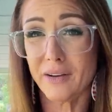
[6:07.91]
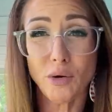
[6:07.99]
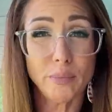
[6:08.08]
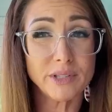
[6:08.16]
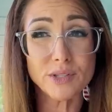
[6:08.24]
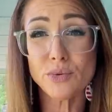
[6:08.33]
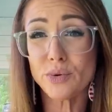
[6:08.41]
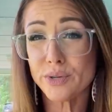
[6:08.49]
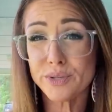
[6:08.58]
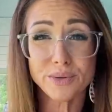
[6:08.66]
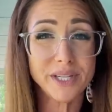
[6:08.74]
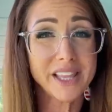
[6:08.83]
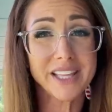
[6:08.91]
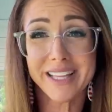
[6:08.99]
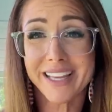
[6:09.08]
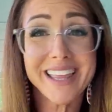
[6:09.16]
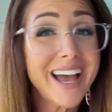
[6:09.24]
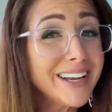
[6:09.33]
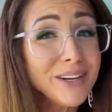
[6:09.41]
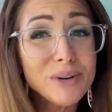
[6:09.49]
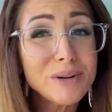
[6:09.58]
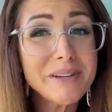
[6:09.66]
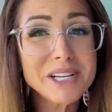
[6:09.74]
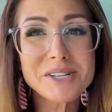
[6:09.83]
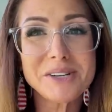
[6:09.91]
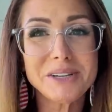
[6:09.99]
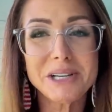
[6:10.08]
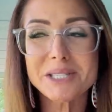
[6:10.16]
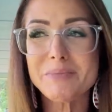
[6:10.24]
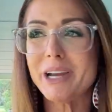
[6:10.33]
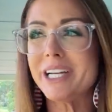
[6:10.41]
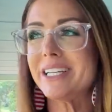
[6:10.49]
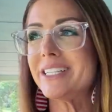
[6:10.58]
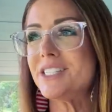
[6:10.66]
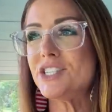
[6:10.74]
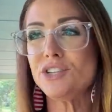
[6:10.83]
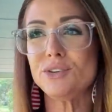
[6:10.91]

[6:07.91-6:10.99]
open sores or anything like that. You wanna make sure you're not spraying it into.